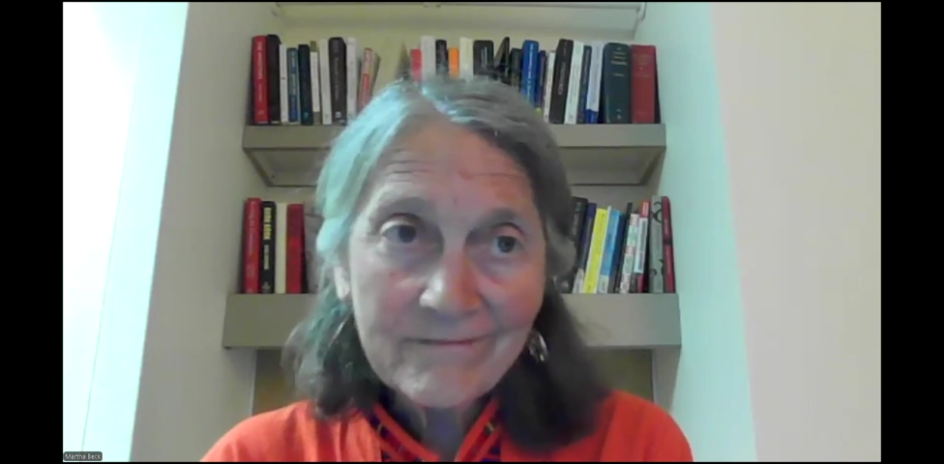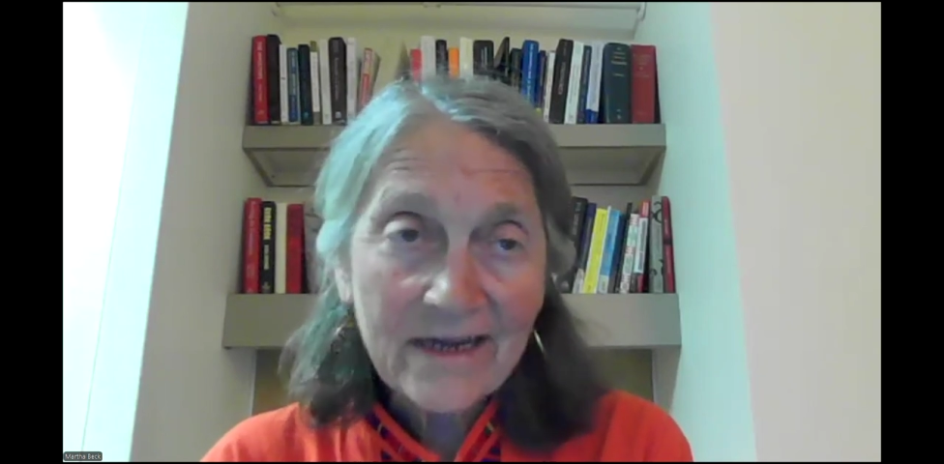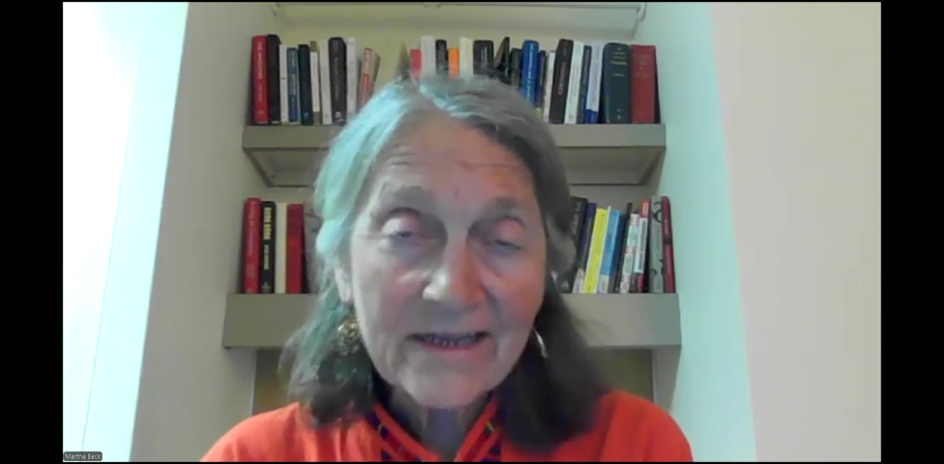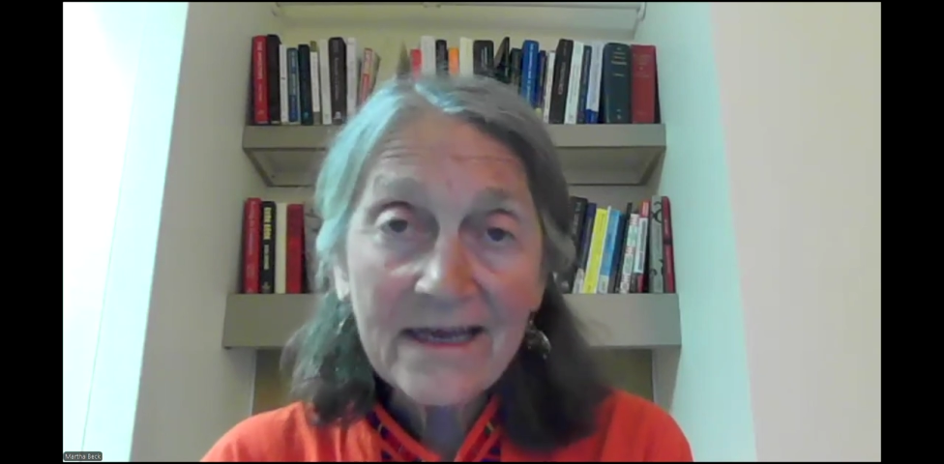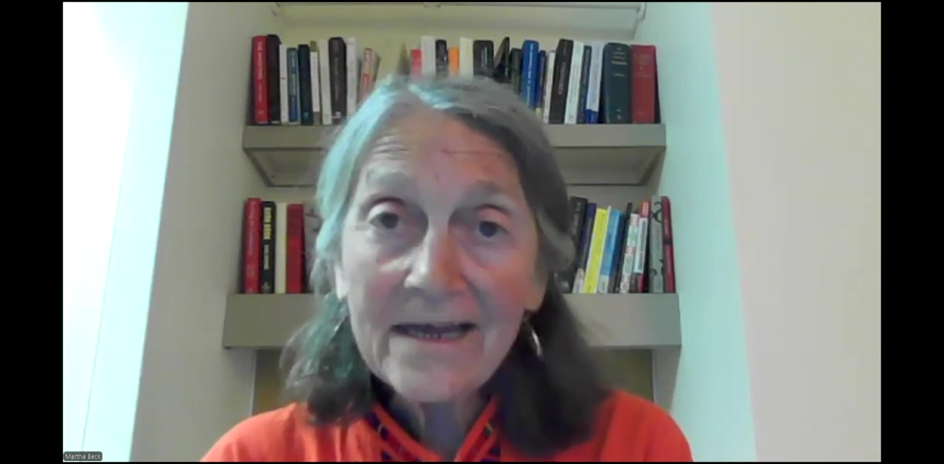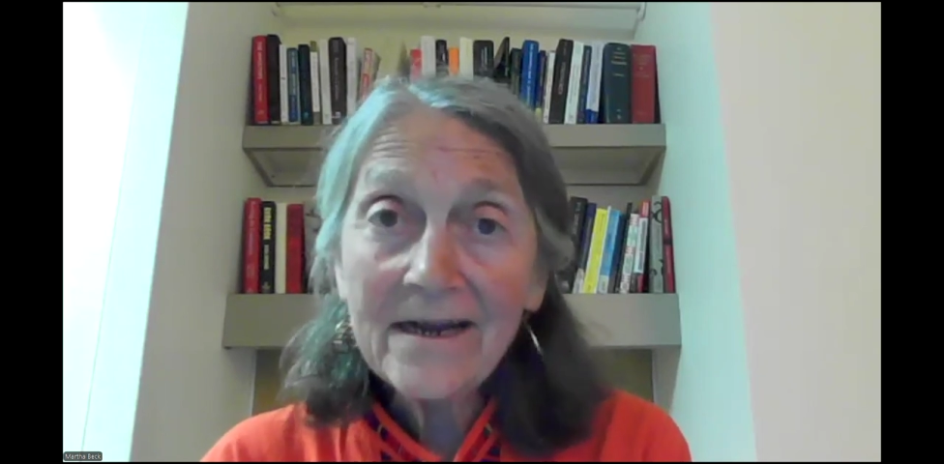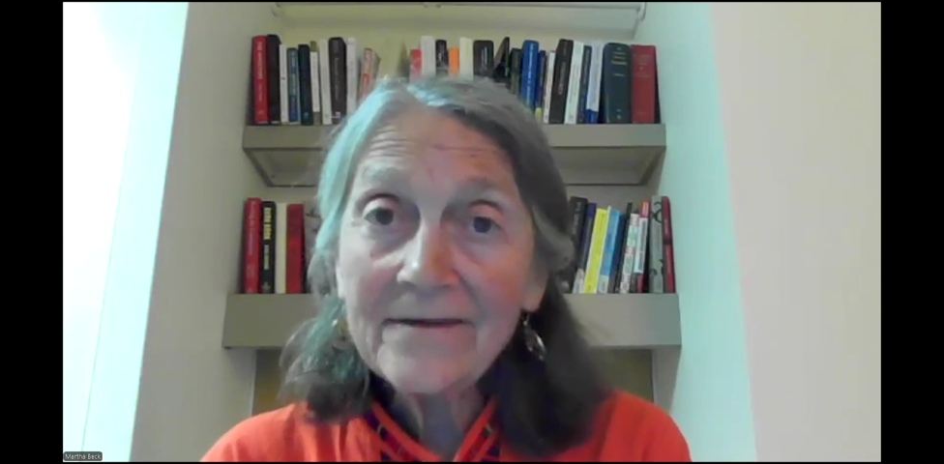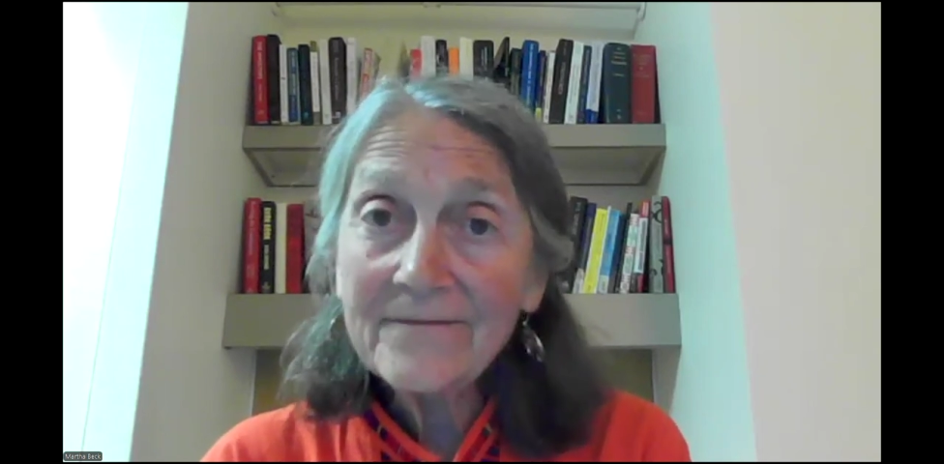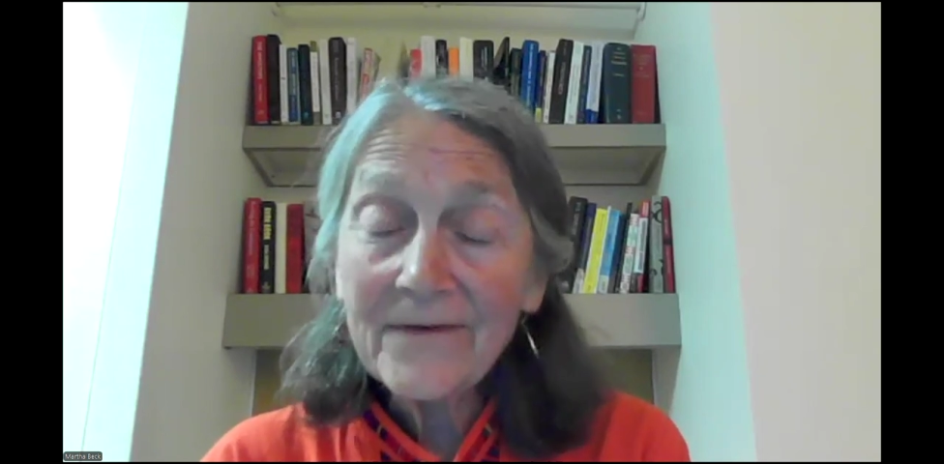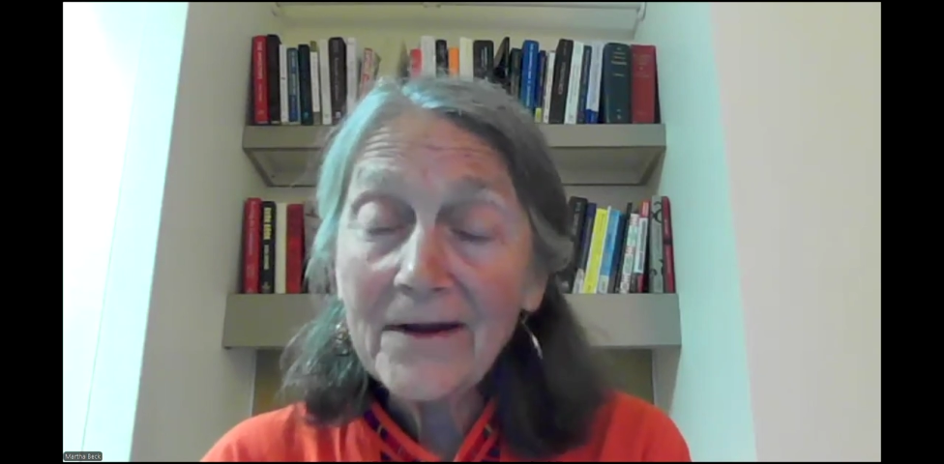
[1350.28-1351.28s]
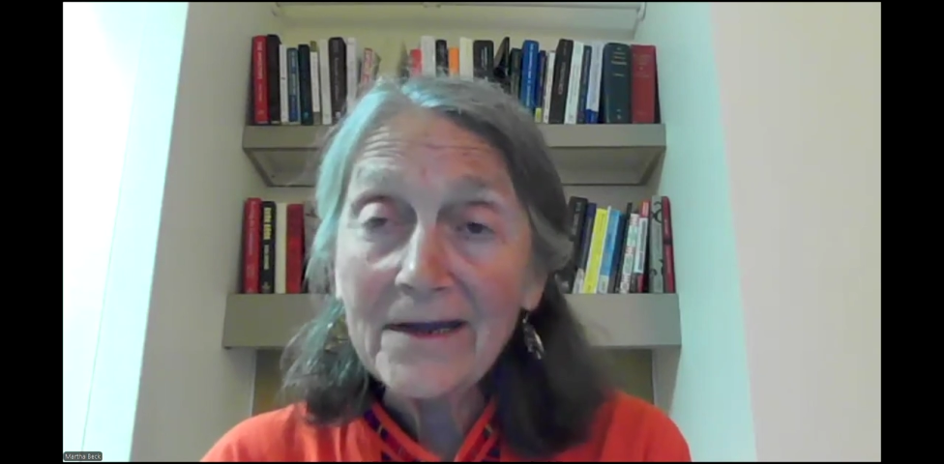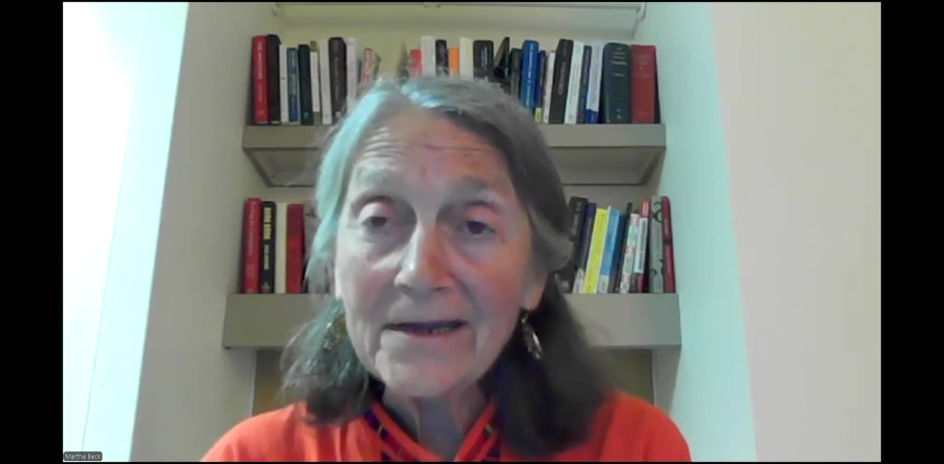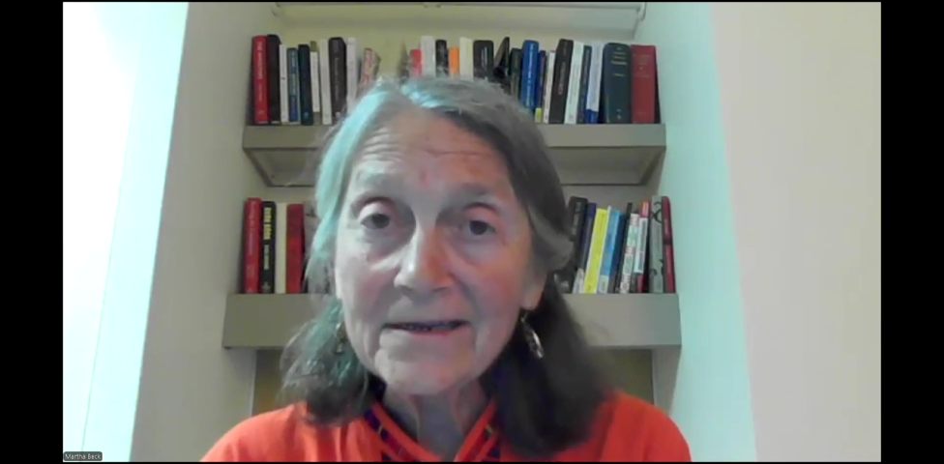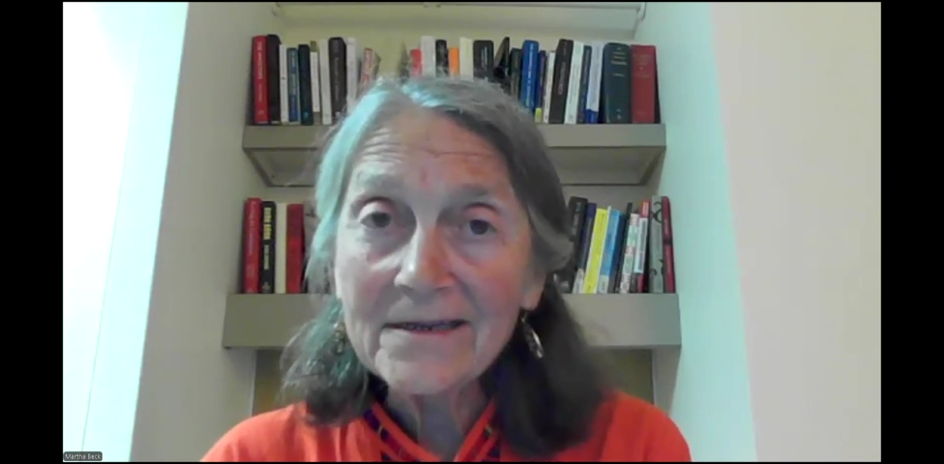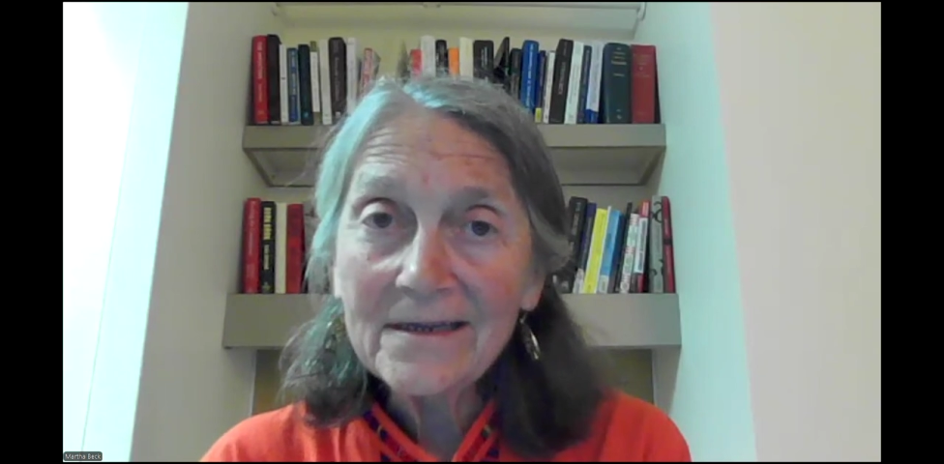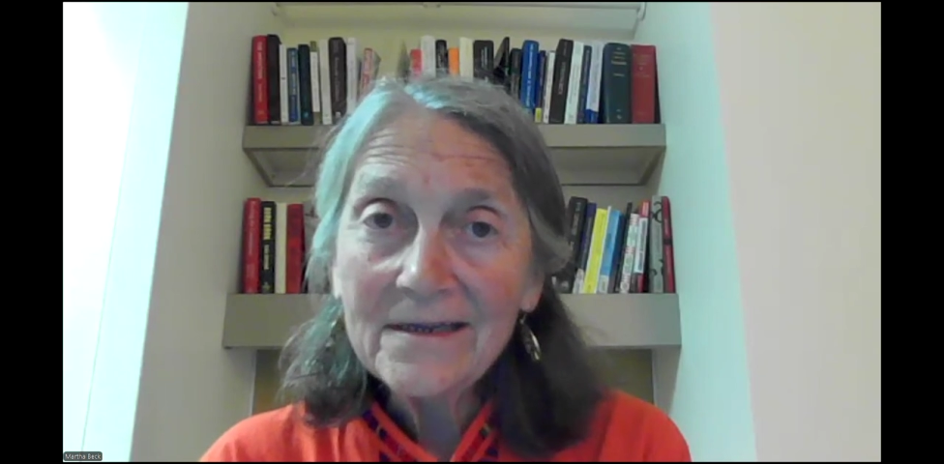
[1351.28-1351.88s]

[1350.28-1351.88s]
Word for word: I cannot find